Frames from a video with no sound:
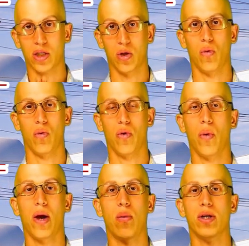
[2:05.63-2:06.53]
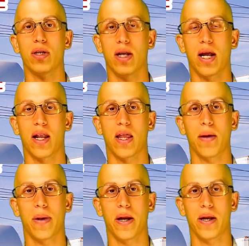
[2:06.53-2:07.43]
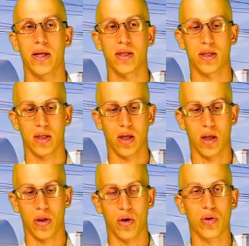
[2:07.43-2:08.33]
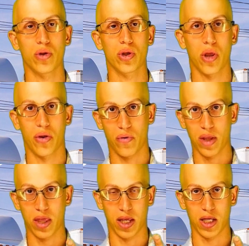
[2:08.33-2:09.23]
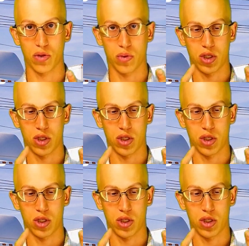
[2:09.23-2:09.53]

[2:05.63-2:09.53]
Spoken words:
So the way I want you to kind of think about it is those 3 things,